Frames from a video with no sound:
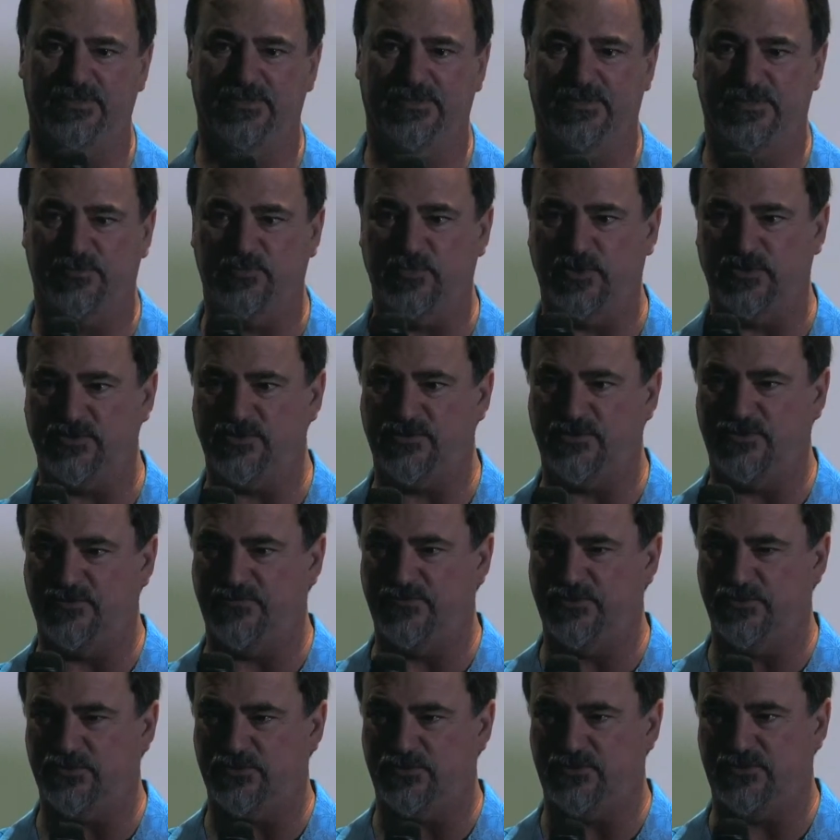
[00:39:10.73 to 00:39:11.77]
in most of the
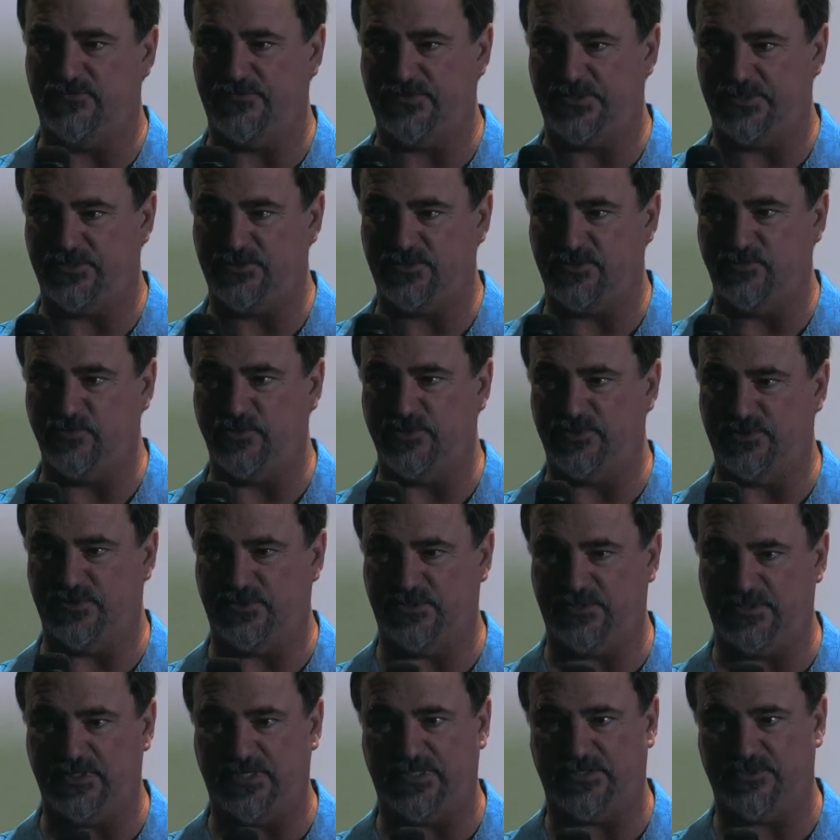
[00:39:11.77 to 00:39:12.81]
visual effects
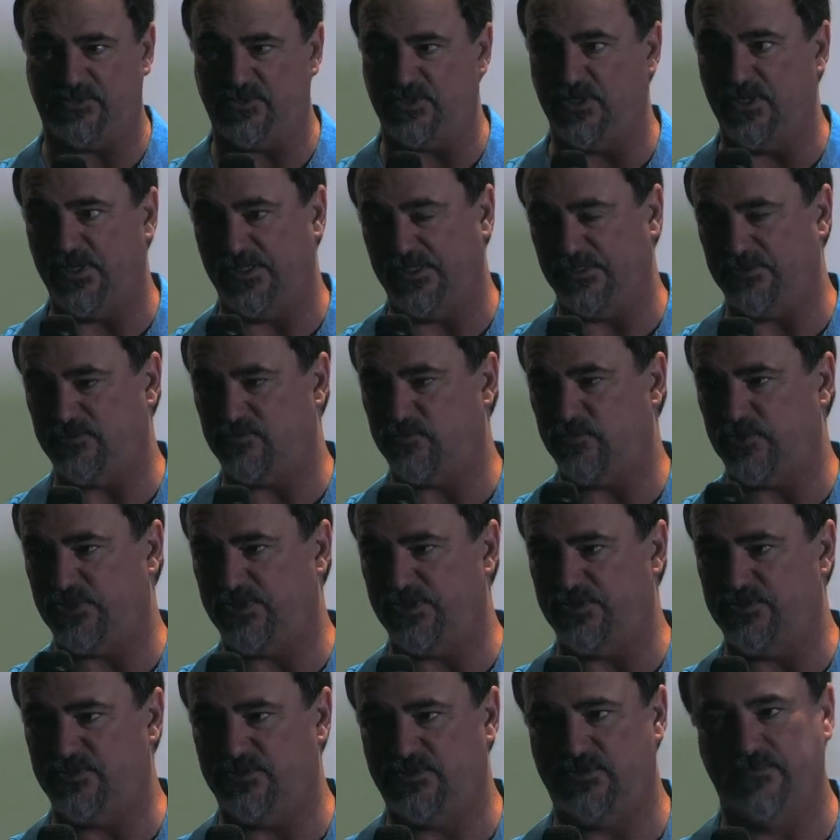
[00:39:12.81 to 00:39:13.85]
community, not a science,
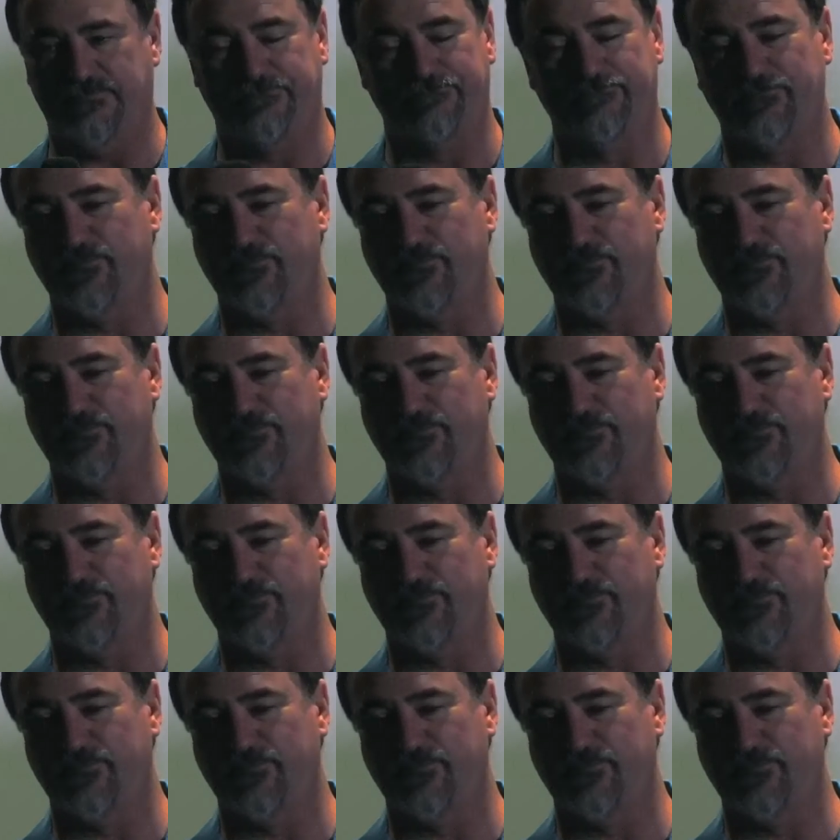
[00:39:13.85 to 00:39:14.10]
because